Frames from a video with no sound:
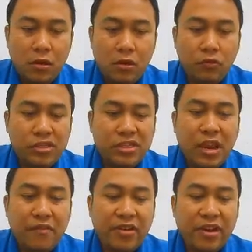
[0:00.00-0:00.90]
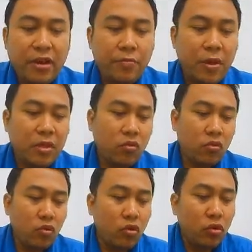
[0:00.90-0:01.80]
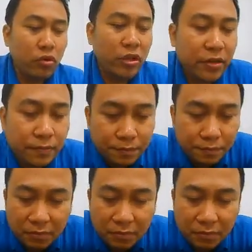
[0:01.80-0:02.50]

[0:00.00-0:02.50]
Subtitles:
We still have another part to go, yeah.